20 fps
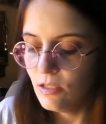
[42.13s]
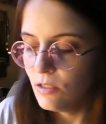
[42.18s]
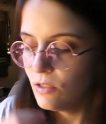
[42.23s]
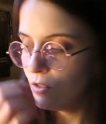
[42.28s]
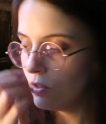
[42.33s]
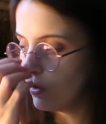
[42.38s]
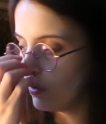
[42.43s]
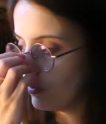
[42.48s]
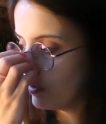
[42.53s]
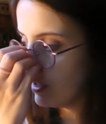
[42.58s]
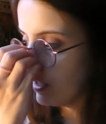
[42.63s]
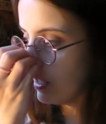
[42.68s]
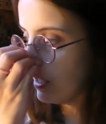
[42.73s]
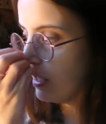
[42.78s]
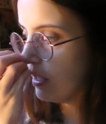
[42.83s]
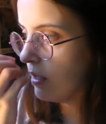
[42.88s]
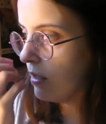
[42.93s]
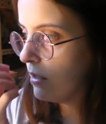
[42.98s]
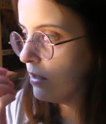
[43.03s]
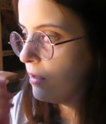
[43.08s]
So
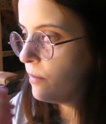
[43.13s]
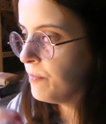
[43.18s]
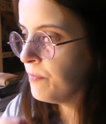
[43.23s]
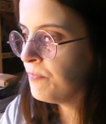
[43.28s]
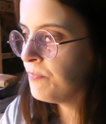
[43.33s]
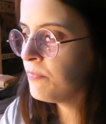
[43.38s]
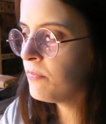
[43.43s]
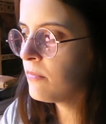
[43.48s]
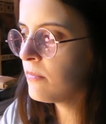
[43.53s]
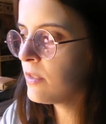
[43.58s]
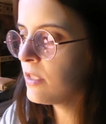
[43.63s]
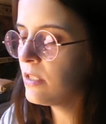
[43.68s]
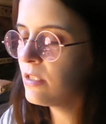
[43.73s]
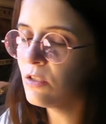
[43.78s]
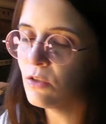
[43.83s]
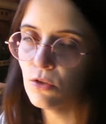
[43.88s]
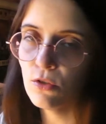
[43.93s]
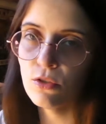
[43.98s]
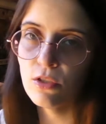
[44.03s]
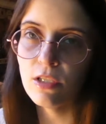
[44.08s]
yeah, it's
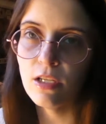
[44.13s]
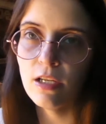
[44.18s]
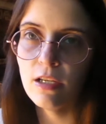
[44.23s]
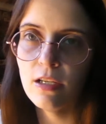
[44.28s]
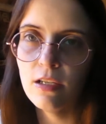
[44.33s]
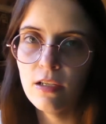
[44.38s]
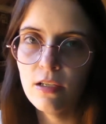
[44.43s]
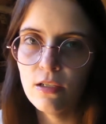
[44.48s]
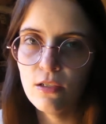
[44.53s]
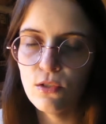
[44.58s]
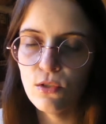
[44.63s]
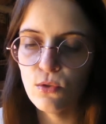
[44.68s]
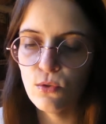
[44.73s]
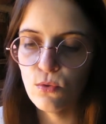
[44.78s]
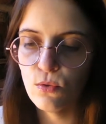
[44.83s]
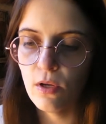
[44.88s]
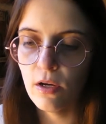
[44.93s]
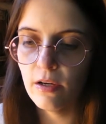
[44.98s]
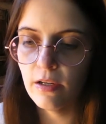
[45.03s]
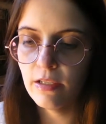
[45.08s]
Thursday,
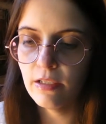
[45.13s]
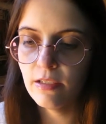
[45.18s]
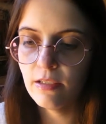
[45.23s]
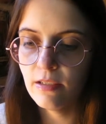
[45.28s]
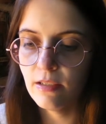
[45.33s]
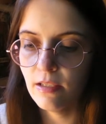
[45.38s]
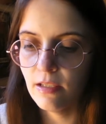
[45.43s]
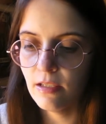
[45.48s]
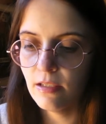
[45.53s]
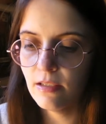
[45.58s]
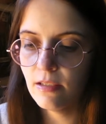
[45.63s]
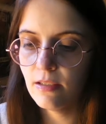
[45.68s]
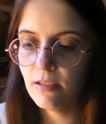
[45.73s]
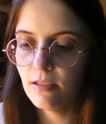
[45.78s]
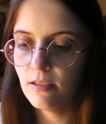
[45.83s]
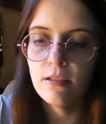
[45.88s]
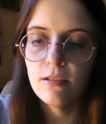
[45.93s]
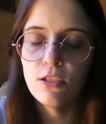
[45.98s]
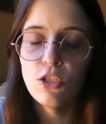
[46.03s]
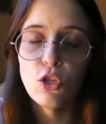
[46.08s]
July 6th.
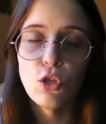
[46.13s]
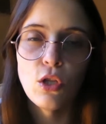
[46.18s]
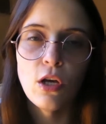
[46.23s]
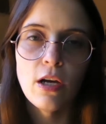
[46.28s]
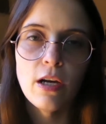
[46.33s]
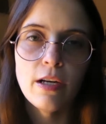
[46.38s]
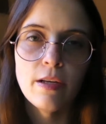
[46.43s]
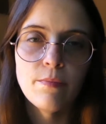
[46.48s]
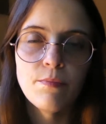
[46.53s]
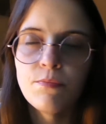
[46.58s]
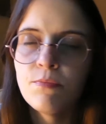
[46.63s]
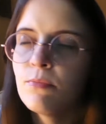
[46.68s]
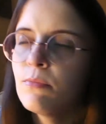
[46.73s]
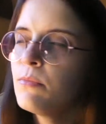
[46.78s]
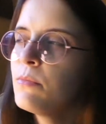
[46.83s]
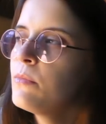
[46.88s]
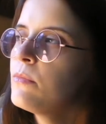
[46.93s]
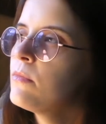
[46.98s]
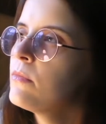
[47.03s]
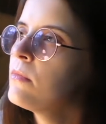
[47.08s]
July.
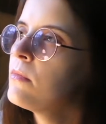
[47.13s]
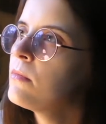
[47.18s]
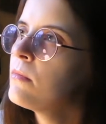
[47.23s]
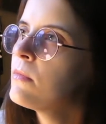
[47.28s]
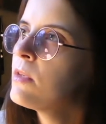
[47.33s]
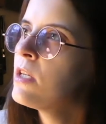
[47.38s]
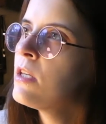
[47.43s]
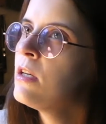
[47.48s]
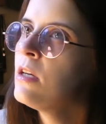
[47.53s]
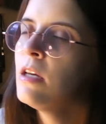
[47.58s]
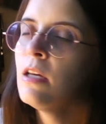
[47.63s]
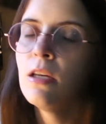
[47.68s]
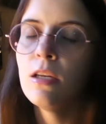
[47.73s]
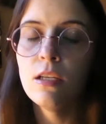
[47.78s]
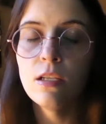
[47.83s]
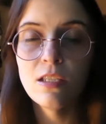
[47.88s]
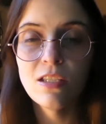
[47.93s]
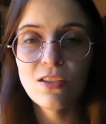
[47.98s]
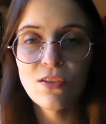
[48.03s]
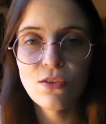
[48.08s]

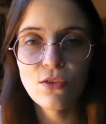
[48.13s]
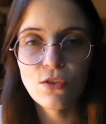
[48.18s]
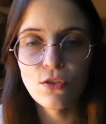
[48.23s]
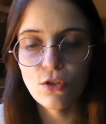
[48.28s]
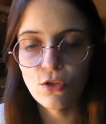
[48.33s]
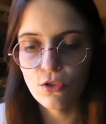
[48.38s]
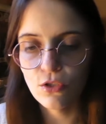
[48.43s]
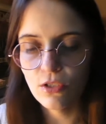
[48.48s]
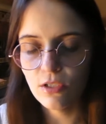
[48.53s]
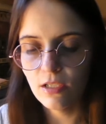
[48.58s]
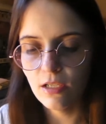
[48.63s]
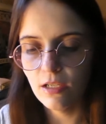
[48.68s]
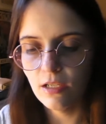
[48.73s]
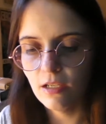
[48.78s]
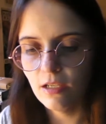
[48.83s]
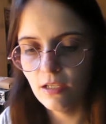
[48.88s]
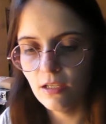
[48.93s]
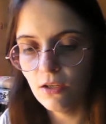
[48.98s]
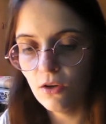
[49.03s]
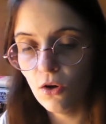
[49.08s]
It's
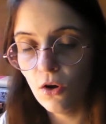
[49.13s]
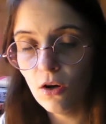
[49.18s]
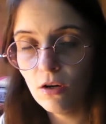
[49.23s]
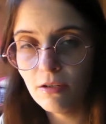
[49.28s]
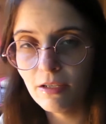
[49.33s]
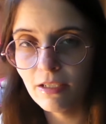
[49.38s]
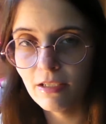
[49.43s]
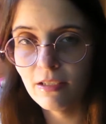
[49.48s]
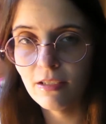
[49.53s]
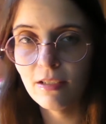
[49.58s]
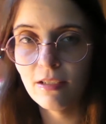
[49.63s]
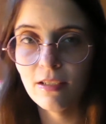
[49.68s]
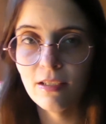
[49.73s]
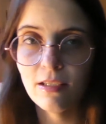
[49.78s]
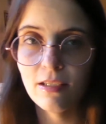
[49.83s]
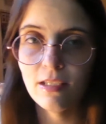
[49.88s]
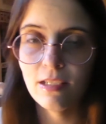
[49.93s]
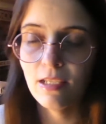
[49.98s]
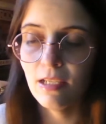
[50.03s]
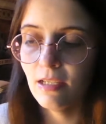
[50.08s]
Thursday, August
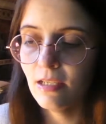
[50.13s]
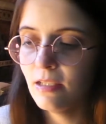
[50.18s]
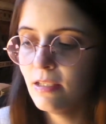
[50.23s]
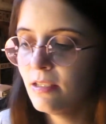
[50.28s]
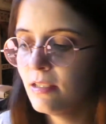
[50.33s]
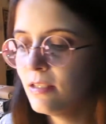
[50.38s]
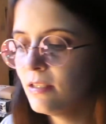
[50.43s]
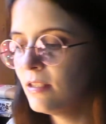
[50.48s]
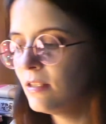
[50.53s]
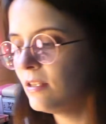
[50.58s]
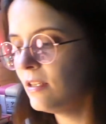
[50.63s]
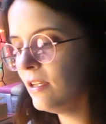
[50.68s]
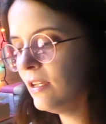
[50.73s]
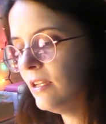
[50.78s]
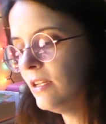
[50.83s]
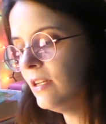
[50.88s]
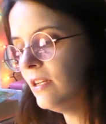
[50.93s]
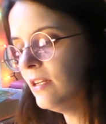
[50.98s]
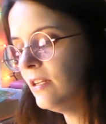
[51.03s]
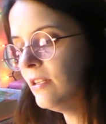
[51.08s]
6th,
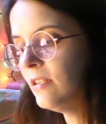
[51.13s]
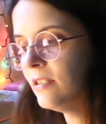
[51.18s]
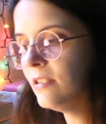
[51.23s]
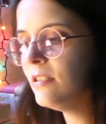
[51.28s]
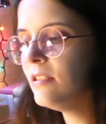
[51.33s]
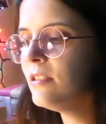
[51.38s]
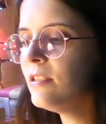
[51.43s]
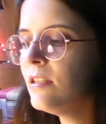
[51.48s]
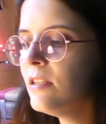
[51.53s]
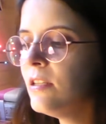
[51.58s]
and